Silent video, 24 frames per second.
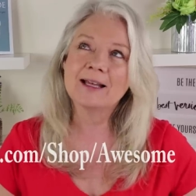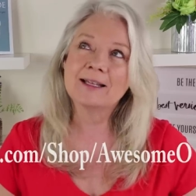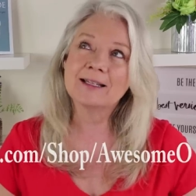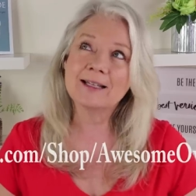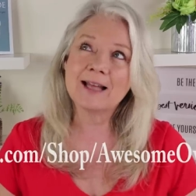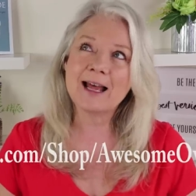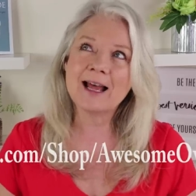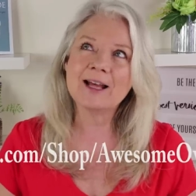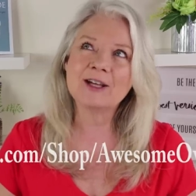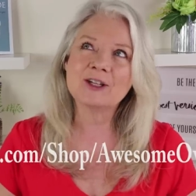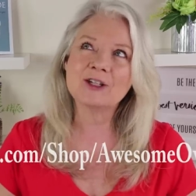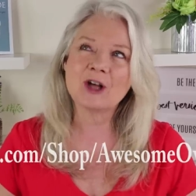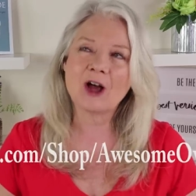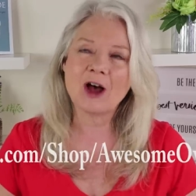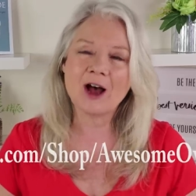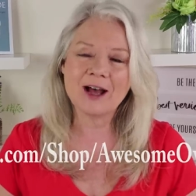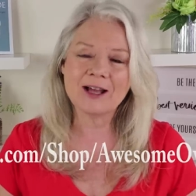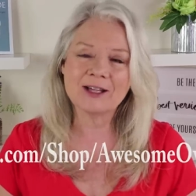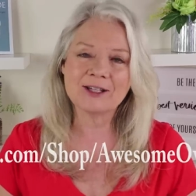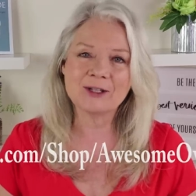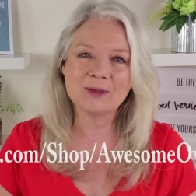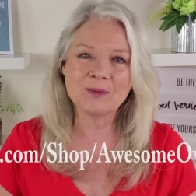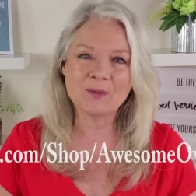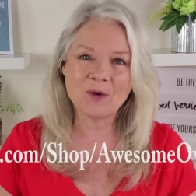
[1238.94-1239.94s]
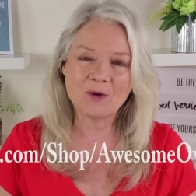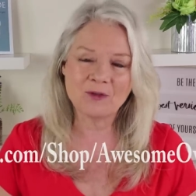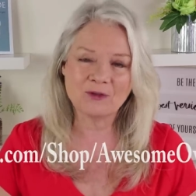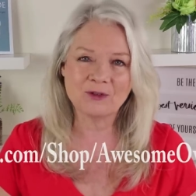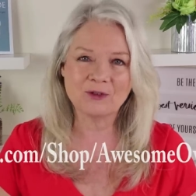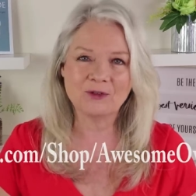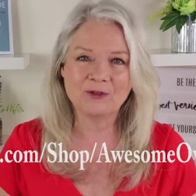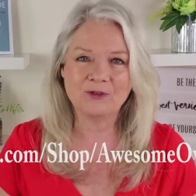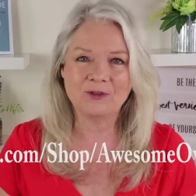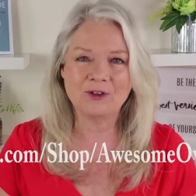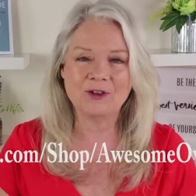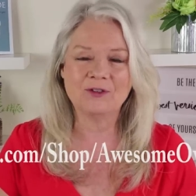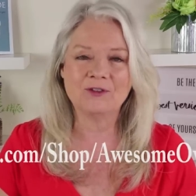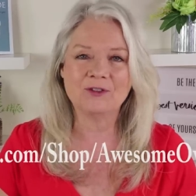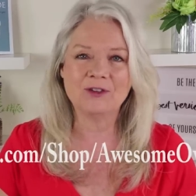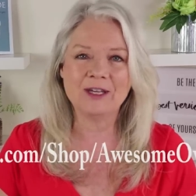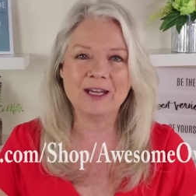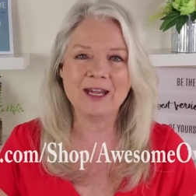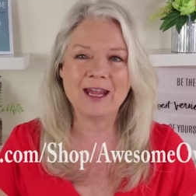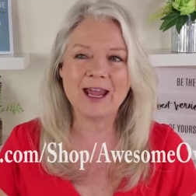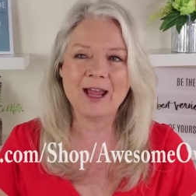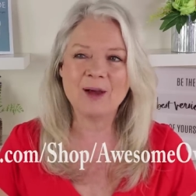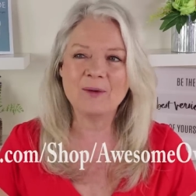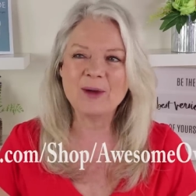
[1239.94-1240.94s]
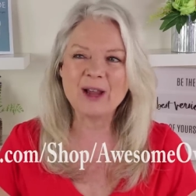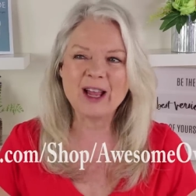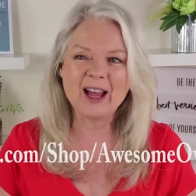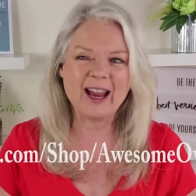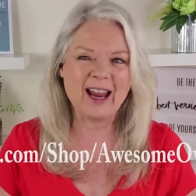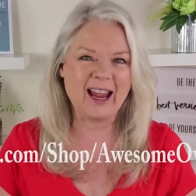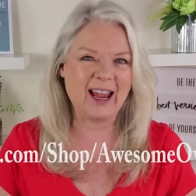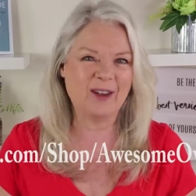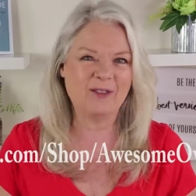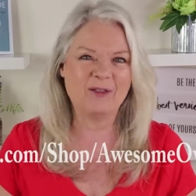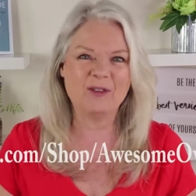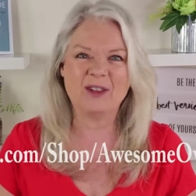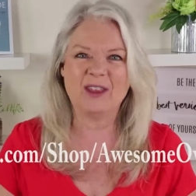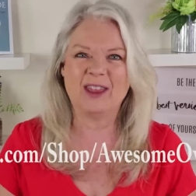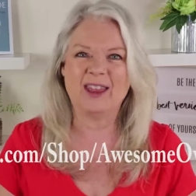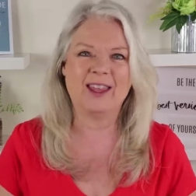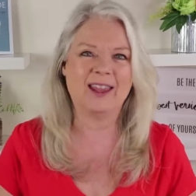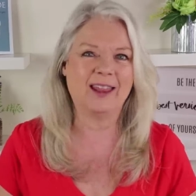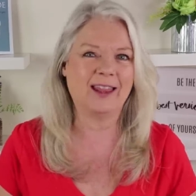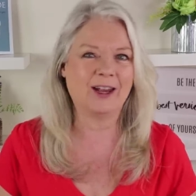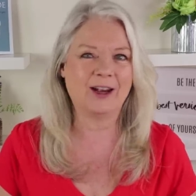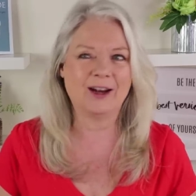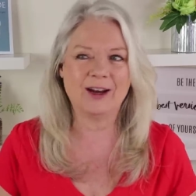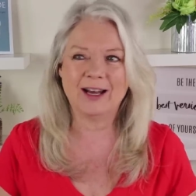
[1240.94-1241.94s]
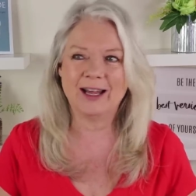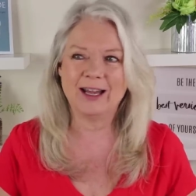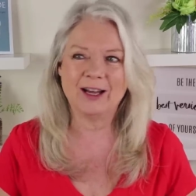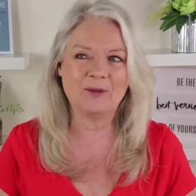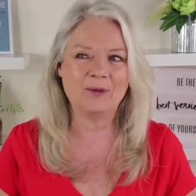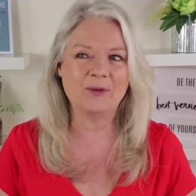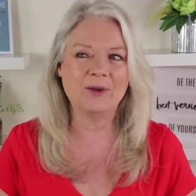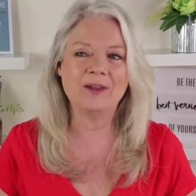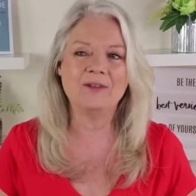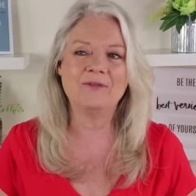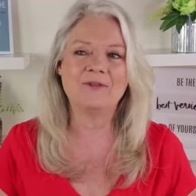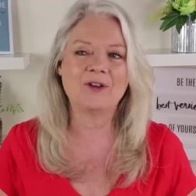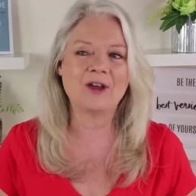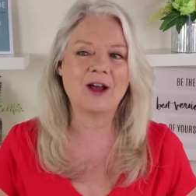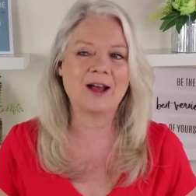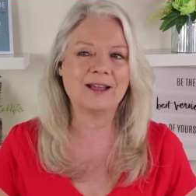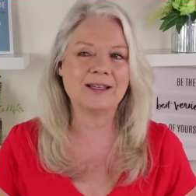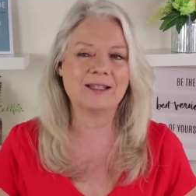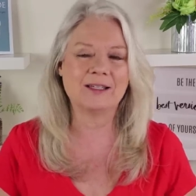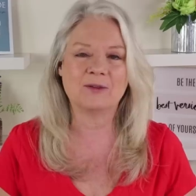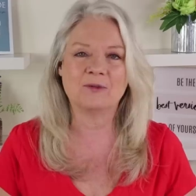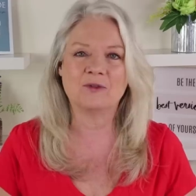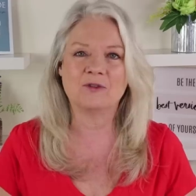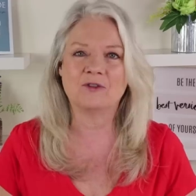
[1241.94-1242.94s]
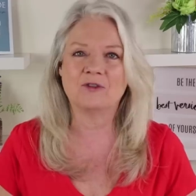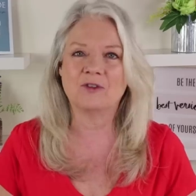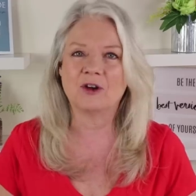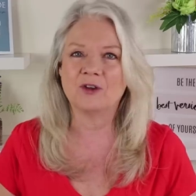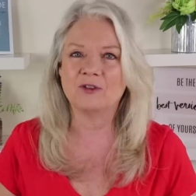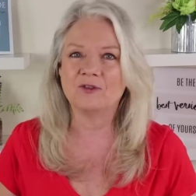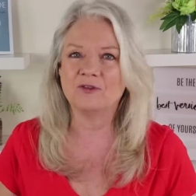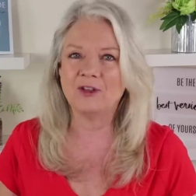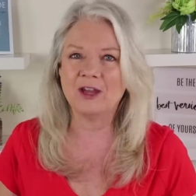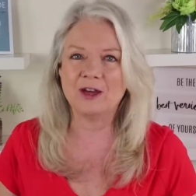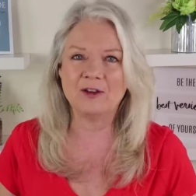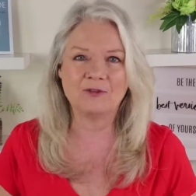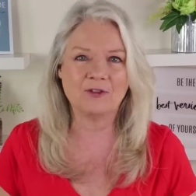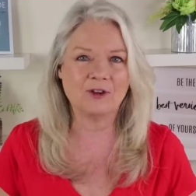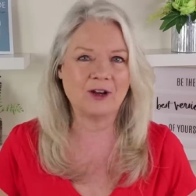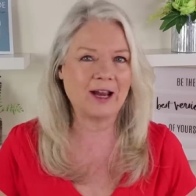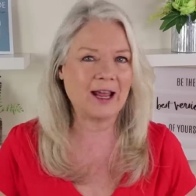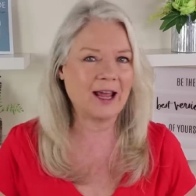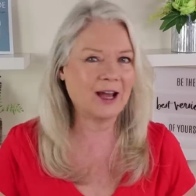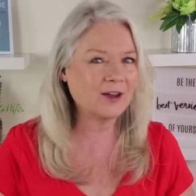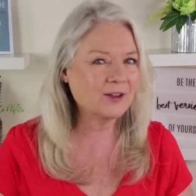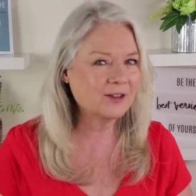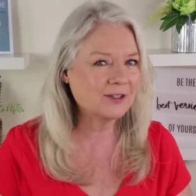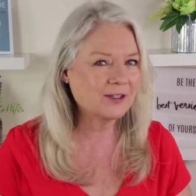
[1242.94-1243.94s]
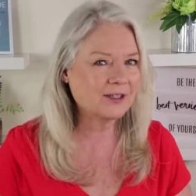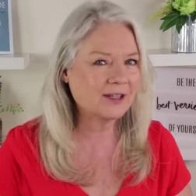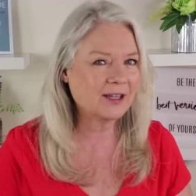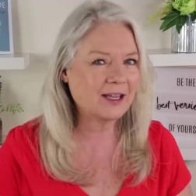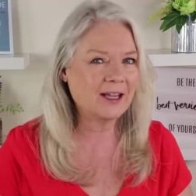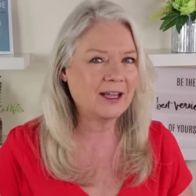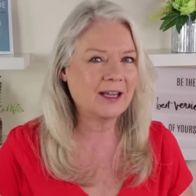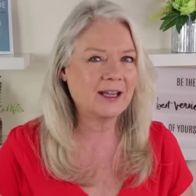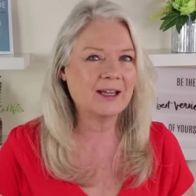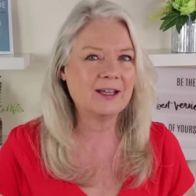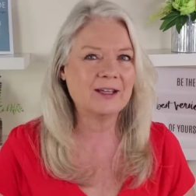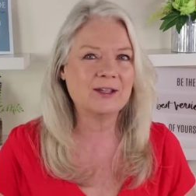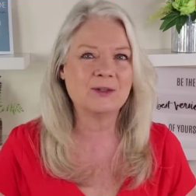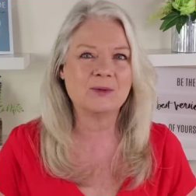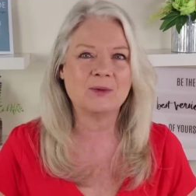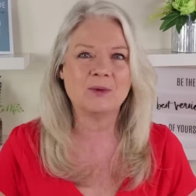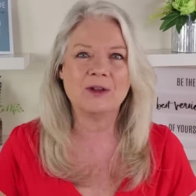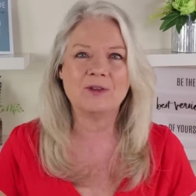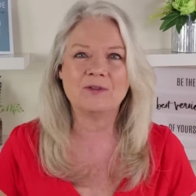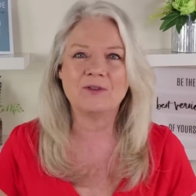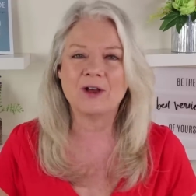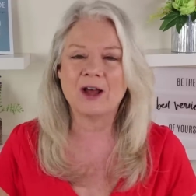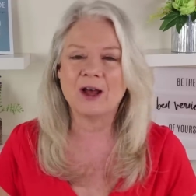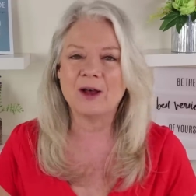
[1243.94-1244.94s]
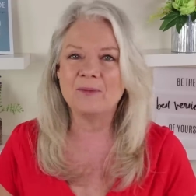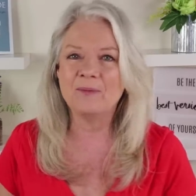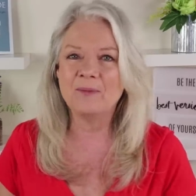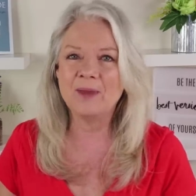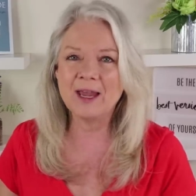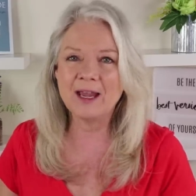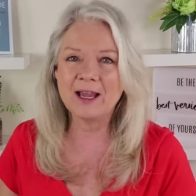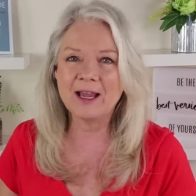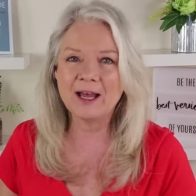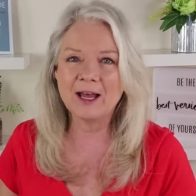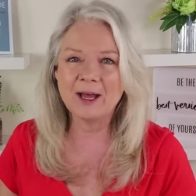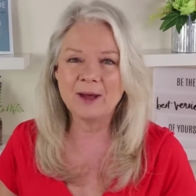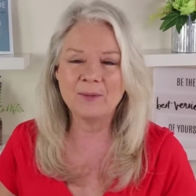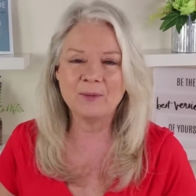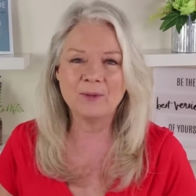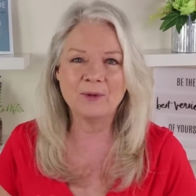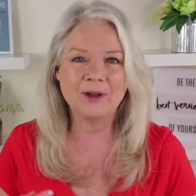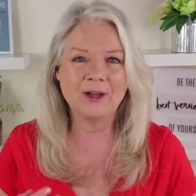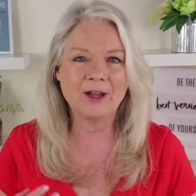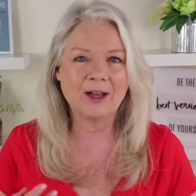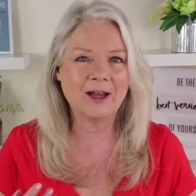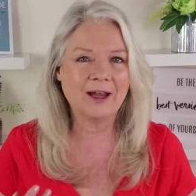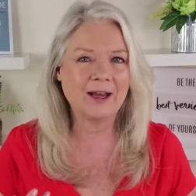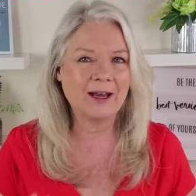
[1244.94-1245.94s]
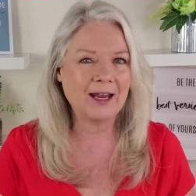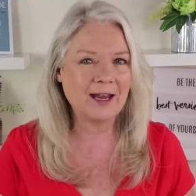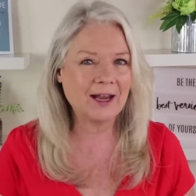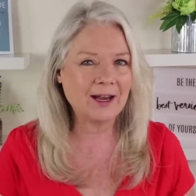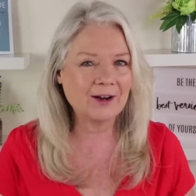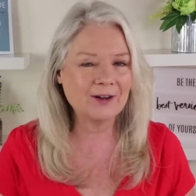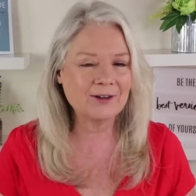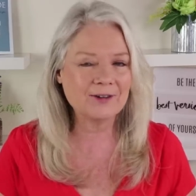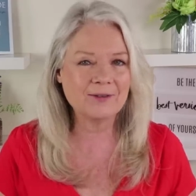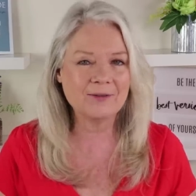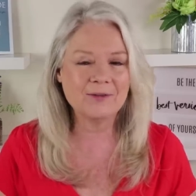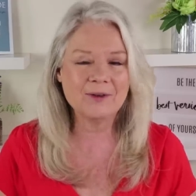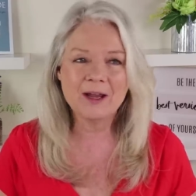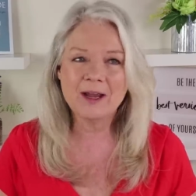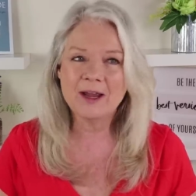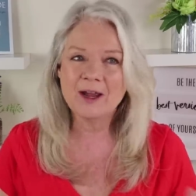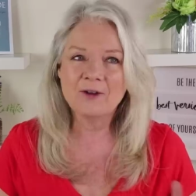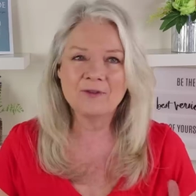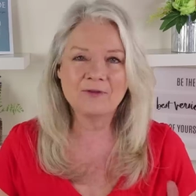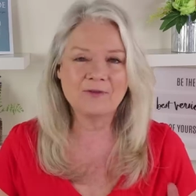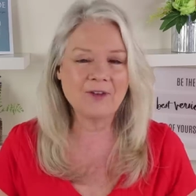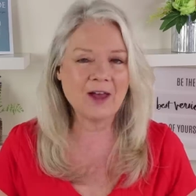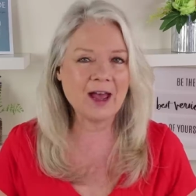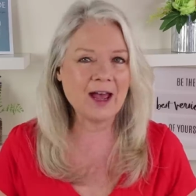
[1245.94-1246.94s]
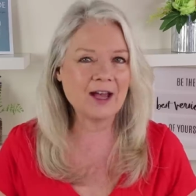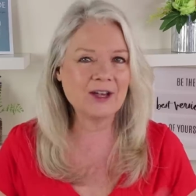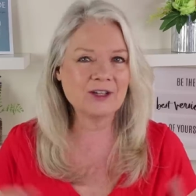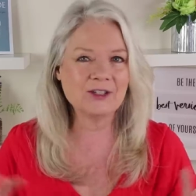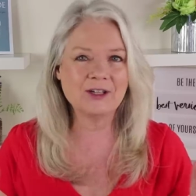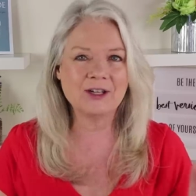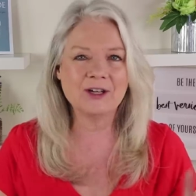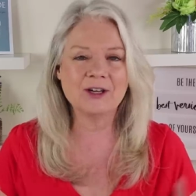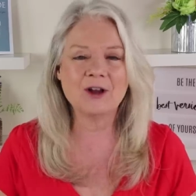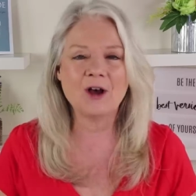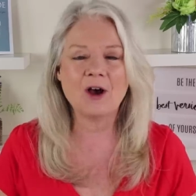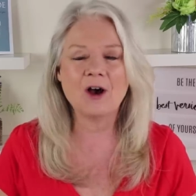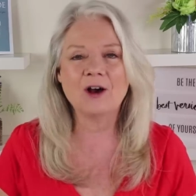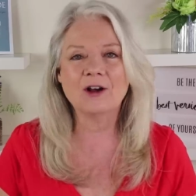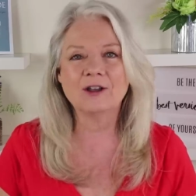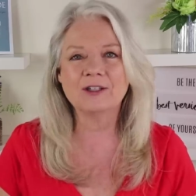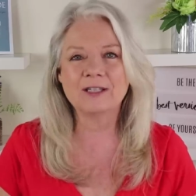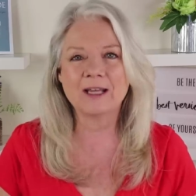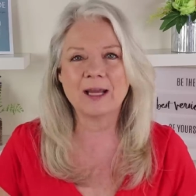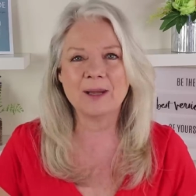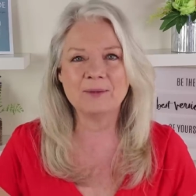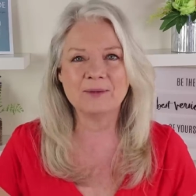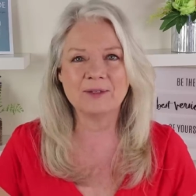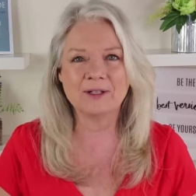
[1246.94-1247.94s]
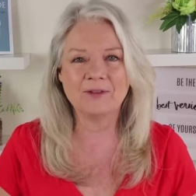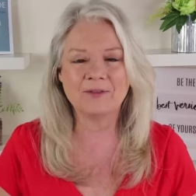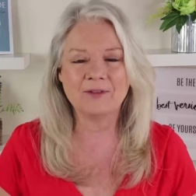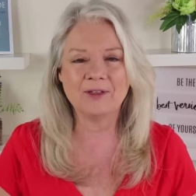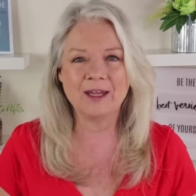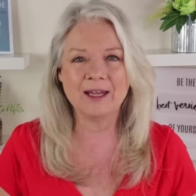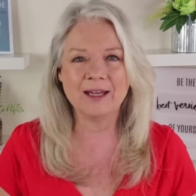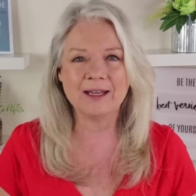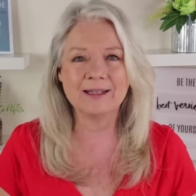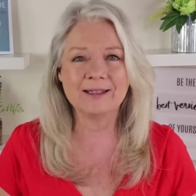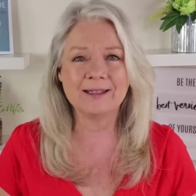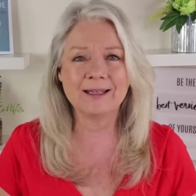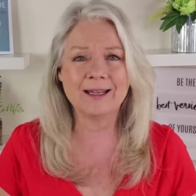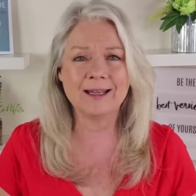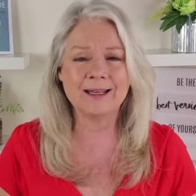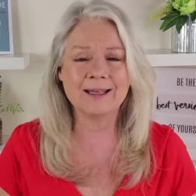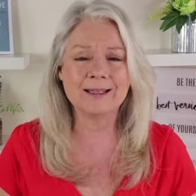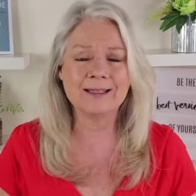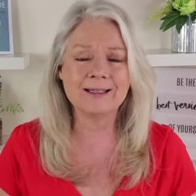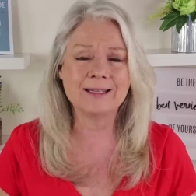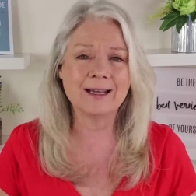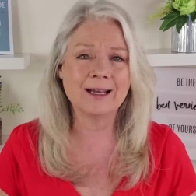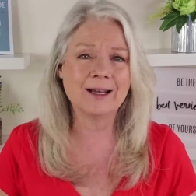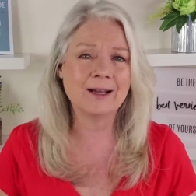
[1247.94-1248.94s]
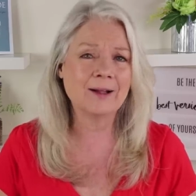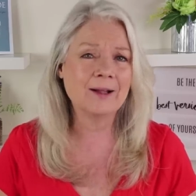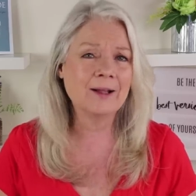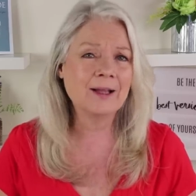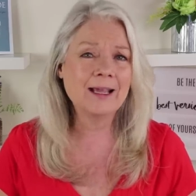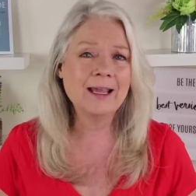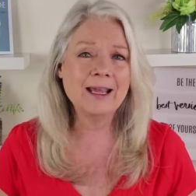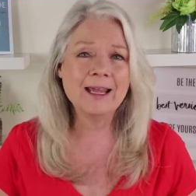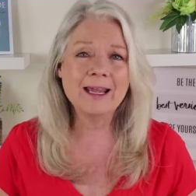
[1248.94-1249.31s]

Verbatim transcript: slash awesome over 50, and we got everything there. Like, we've got some of our favorite house things, we've got makeup, we got hair fashion, all types of things. And uh,